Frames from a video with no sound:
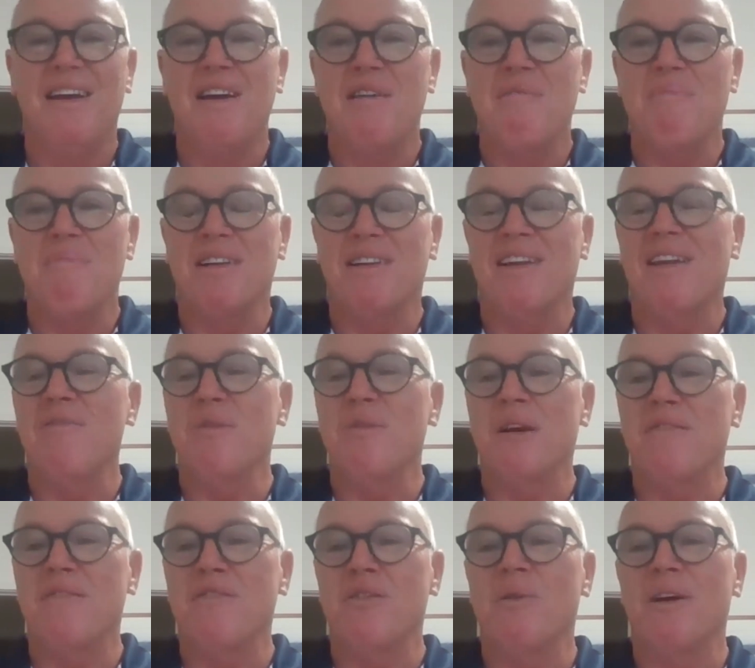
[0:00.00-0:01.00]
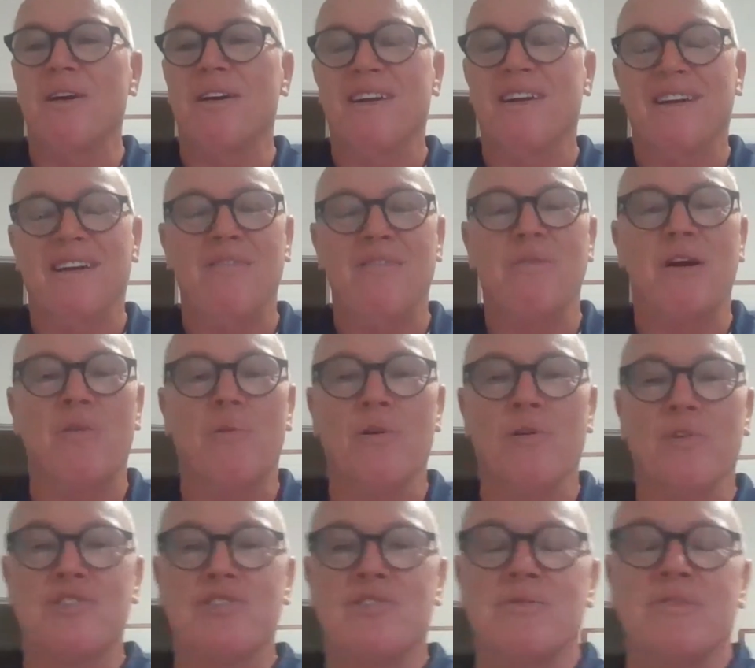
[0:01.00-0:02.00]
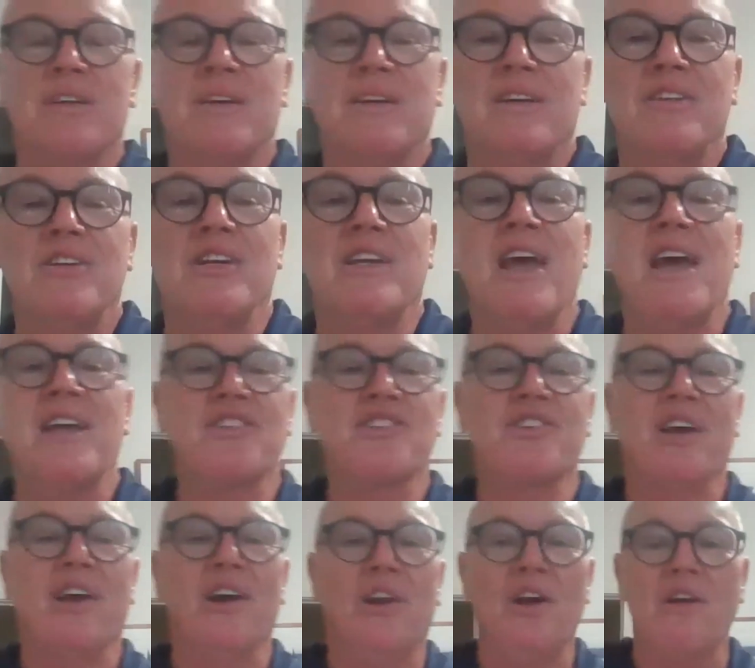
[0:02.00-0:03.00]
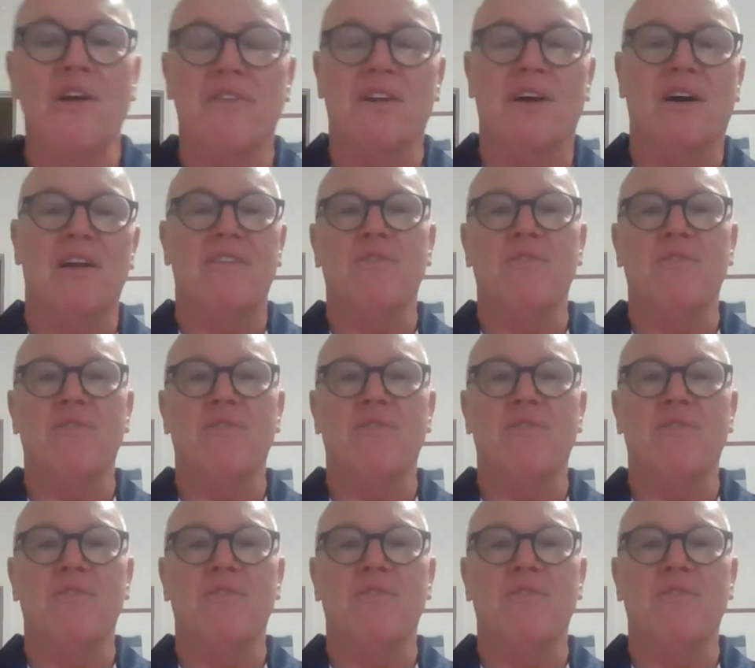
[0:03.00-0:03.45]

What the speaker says: But everywhere else, you can sail overnight.